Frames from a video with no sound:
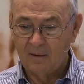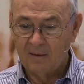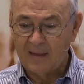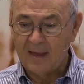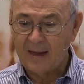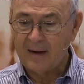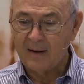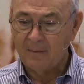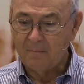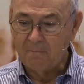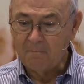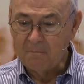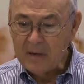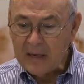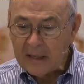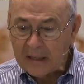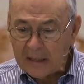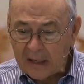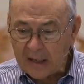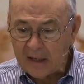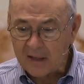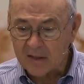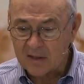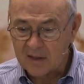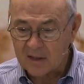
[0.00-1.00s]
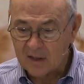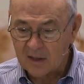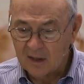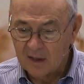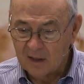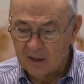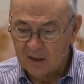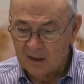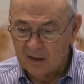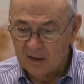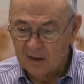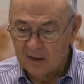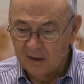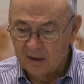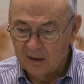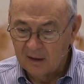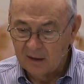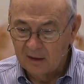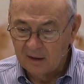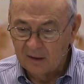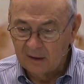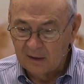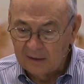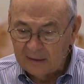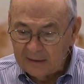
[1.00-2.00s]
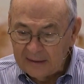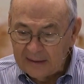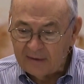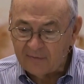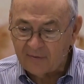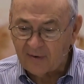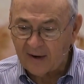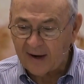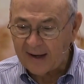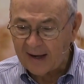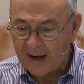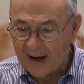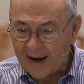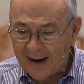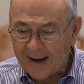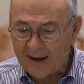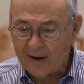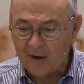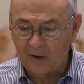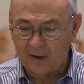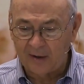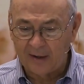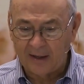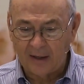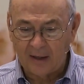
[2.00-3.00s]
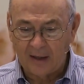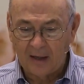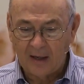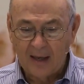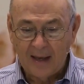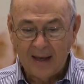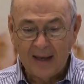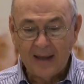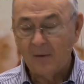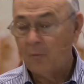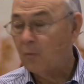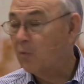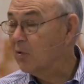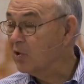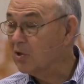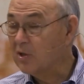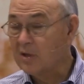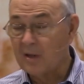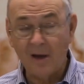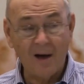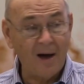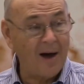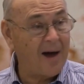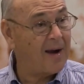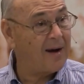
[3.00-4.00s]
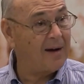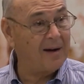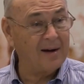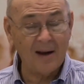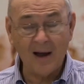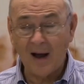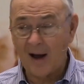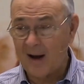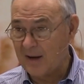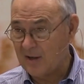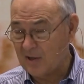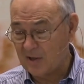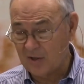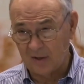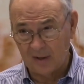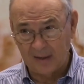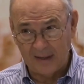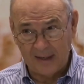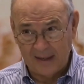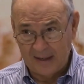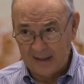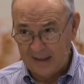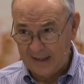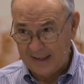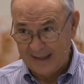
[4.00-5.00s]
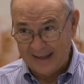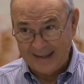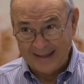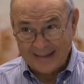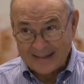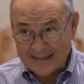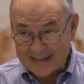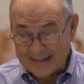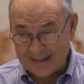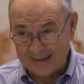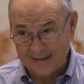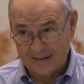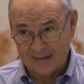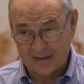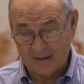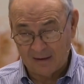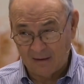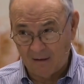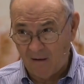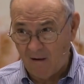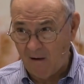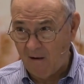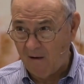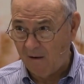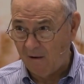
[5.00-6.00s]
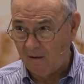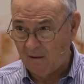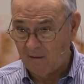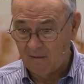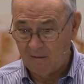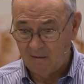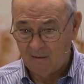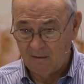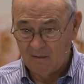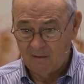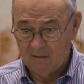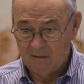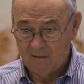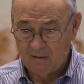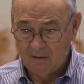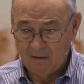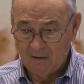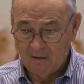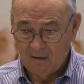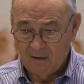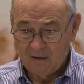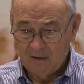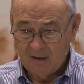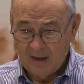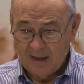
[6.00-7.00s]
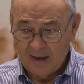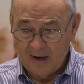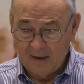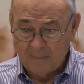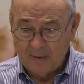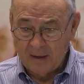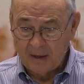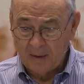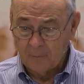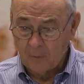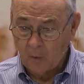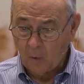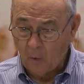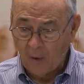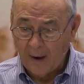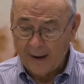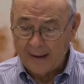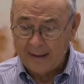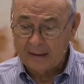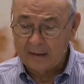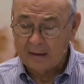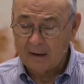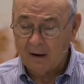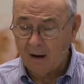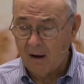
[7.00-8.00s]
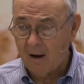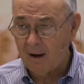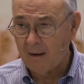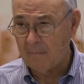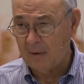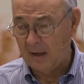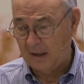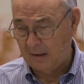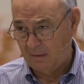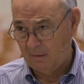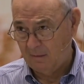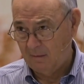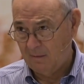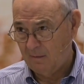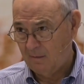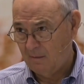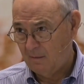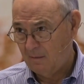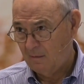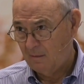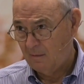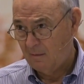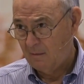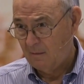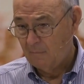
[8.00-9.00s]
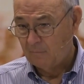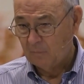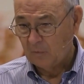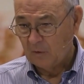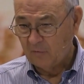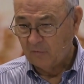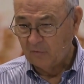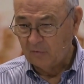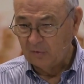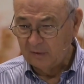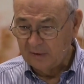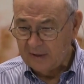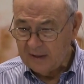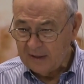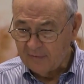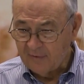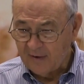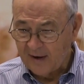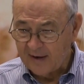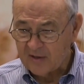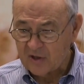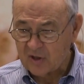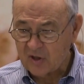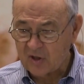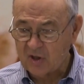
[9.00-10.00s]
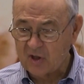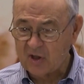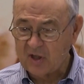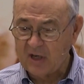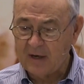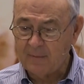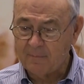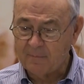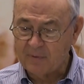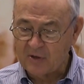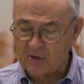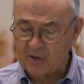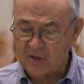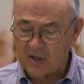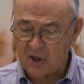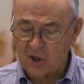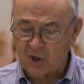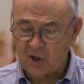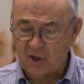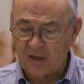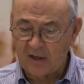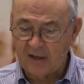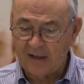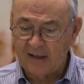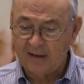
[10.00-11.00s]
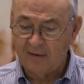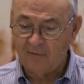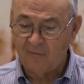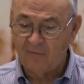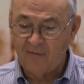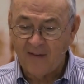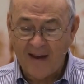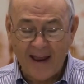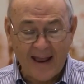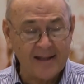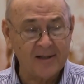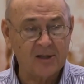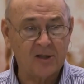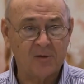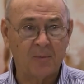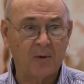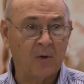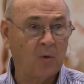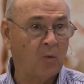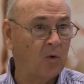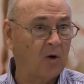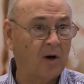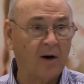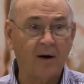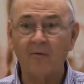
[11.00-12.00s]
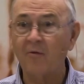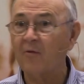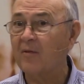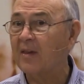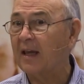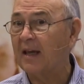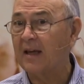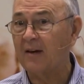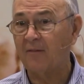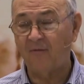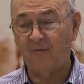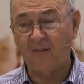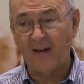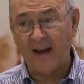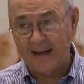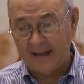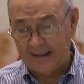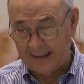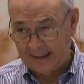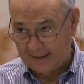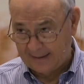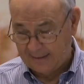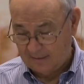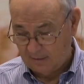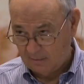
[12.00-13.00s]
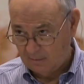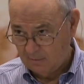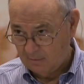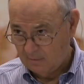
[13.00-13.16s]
that Micah's Levite hireling was not an isolated instance at all. It had become quite common for Levites to seek position and advancement wherever they could find it.